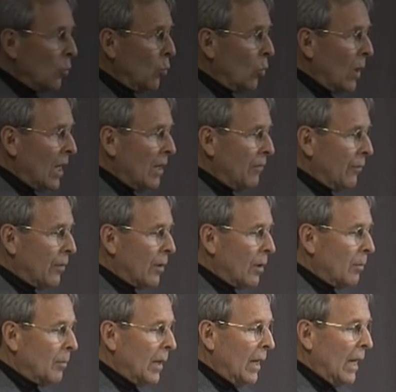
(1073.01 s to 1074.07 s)
away
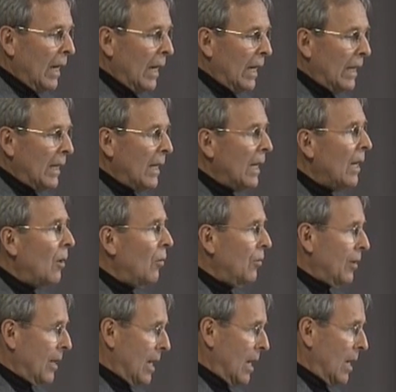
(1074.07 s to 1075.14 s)
from a
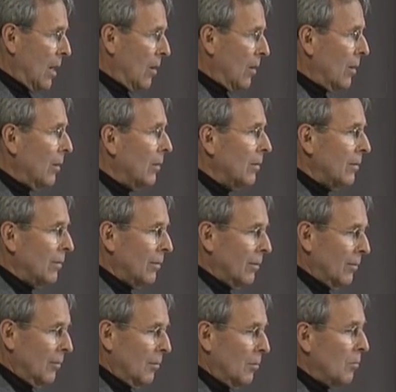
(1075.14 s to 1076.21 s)
healthcare
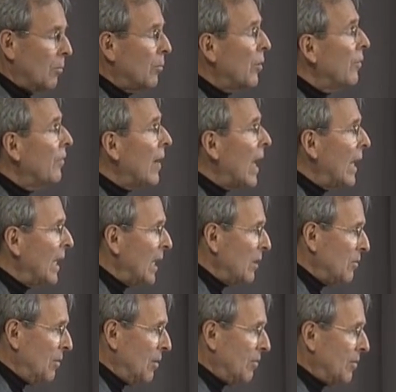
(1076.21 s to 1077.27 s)

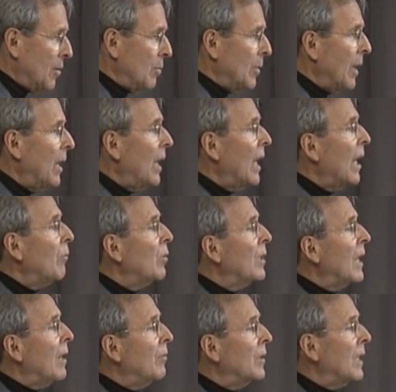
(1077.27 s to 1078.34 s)
providing system, and
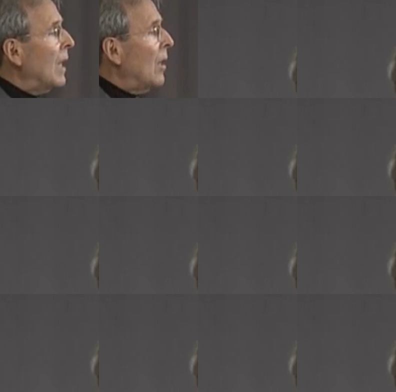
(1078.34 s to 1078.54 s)
we're now in the